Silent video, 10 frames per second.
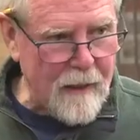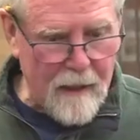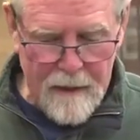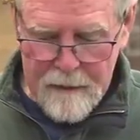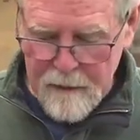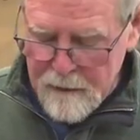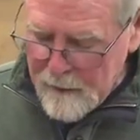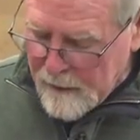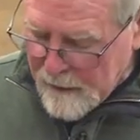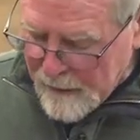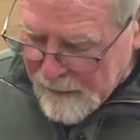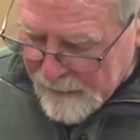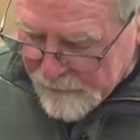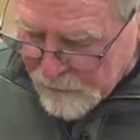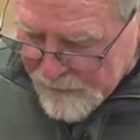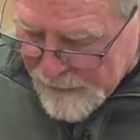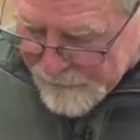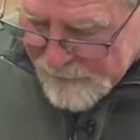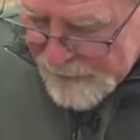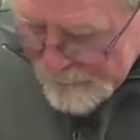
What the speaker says: side, and we have to